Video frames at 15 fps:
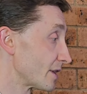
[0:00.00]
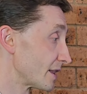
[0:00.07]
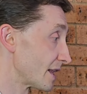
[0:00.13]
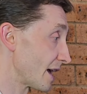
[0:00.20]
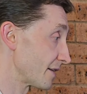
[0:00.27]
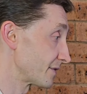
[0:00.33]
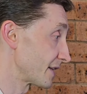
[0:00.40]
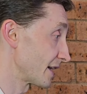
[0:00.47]

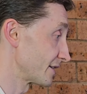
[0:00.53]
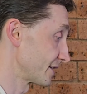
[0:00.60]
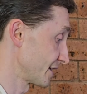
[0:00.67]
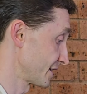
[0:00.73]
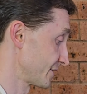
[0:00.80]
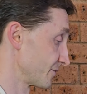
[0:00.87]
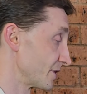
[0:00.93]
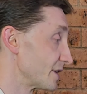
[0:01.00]
left
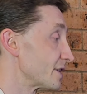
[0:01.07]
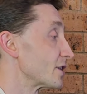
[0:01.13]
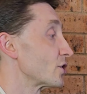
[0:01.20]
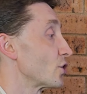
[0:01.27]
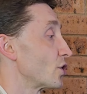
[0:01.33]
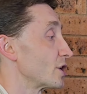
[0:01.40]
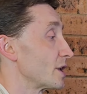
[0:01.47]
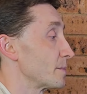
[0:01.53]
enters with
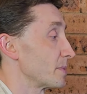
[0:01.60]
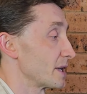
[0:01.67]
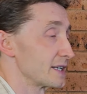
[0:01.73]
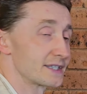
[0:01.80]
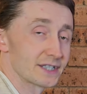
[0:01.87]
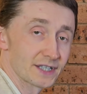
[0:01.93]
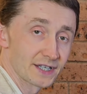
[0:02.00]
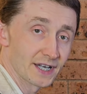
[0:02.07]
the chord and
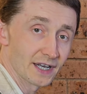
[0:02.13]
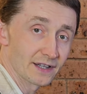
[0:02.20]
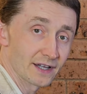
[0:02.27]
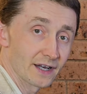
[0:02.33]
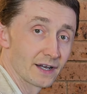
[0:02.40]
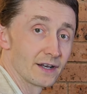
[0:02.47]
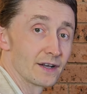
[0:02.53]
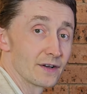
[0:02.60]
plays
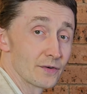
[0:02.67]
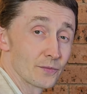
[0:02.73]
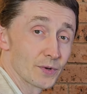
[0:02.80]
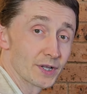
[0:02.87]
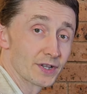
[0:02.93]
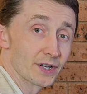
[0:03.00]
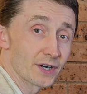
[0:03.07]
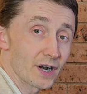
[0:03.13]
together
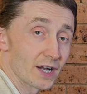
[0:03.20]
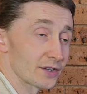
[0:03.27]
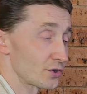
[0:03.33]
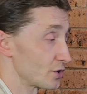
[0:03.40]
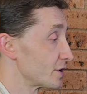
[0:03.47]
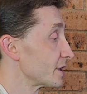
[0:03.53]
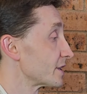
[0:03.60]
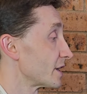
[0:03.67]
with the right
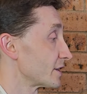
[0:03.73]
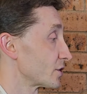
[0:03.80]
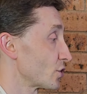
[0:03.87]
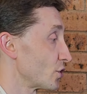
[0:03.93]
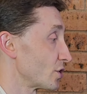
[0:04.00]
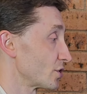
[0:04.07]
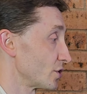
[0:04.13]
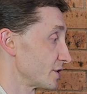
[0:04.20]
on E, that
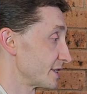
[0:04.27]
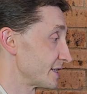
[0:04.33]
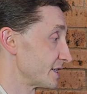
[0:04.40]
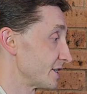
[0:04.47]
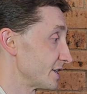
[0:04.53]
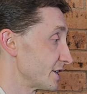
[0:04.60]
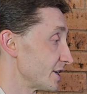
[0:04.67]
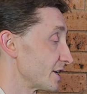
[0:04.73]
chord on
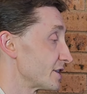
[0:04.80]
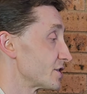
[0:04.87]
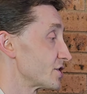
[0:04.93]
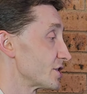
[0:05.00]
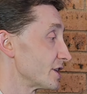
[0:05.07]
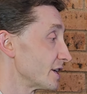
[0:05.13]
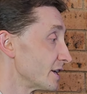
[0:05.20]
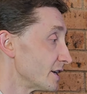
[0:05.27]
C, E and
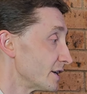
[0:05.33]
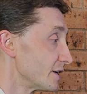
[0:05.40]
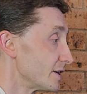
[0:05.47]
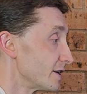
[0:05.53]
G. See here,